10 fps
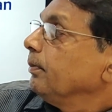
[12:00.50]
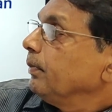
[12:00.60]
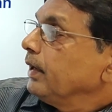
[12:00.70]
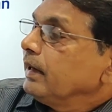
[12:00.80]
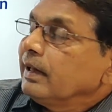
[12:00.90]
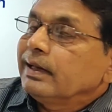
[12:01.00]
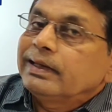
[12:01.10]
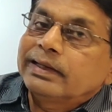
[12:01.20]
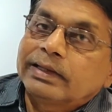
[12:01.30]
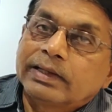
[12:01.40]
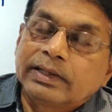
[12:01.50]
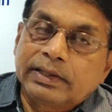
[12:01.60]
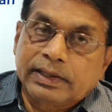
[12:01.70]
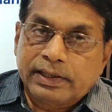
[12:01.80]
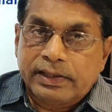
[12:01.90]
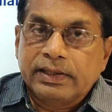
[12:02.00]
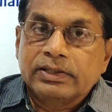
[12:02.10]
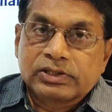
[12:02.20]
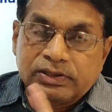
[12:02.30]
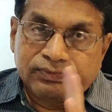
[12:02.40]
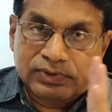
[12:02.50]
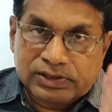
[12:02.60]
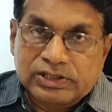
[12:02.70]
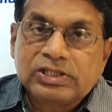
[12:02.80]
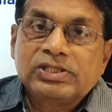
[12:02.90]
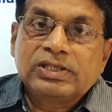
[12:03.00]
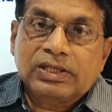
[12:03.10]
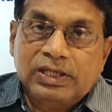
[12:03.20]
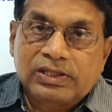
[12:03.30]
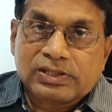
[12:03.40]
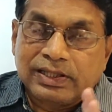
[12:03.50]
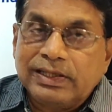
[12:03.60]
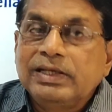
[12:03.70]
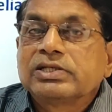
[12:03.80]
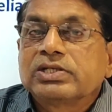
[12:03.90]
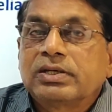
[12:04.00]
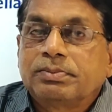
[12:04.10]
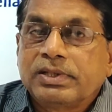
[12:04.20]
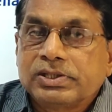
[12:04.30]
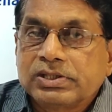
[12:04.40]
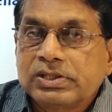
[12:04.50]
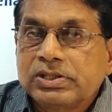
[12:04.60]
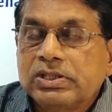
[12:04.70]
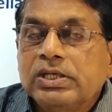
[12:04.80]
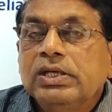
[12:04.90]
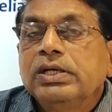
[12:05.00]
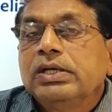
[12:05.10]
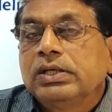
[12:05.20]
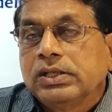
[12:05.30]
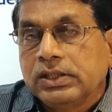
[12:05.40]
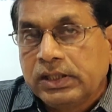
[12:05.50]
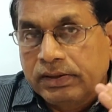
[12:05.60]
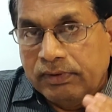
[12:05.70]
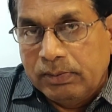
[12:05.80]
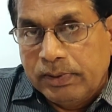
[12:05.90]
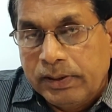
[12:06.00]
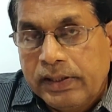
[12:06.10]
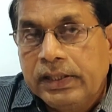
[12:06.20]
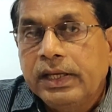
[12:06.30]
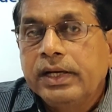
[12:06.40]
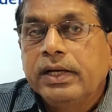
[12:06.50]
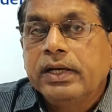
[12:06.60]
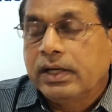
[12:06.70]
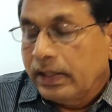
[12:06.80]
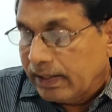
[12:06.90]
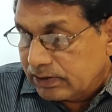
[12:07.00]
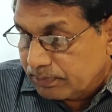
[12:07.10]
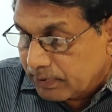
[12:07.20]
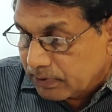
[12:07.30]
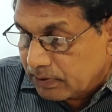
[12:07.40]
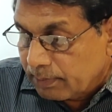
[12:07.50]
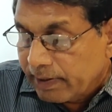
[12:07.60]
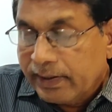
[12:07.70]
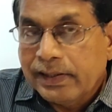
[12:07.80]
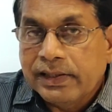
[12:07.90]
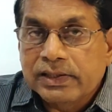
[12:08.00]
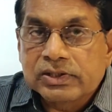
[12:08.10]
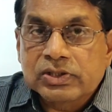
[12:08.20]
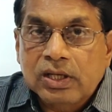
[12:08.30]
Mendelian inheritance. If such is the case, alleles are present, they will be inherited as per the Mendelian's